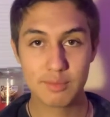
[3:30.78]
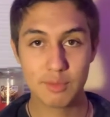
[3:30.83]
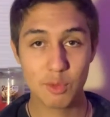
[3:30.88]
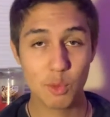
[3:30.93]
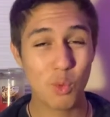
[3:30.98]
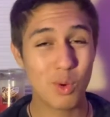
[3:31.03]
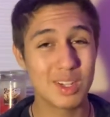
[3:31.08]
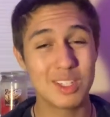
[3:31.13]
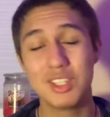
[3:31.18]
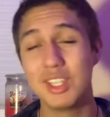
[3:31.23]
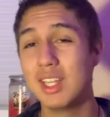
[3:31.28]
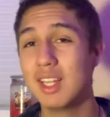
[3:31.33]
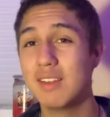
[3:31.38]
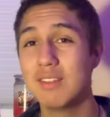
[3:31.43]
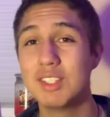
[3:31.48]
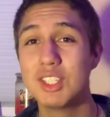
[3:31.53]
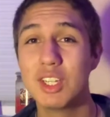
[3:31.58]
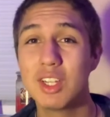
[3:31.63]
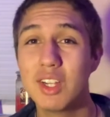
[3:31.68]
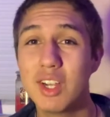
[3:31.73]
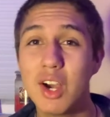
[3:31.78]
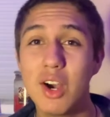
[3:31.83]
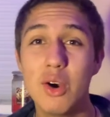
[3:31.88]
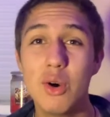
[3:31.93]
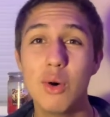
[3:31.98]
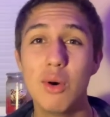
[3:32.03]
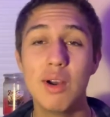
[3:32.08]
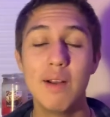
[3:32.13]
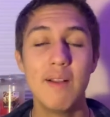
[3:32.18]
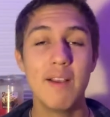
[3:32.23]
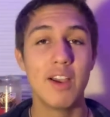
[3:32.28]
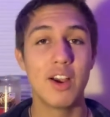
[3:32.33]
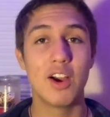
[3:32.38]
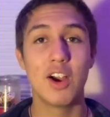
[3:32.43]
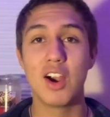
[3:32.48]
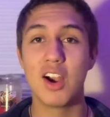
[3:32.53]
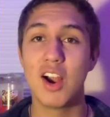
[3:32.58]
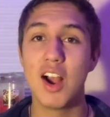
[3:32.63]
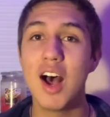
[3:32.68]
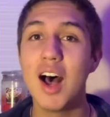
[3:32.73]
where she loves to go,
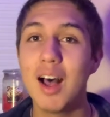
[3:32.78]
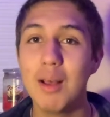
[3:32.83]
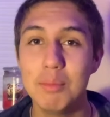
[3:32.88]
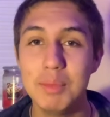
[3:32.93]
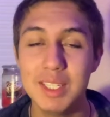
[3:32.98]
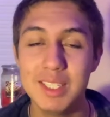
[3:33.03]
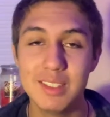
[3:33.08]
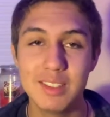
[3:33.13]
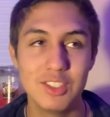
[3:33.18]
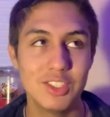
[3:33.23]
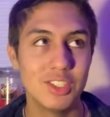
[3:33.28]
her hobbies,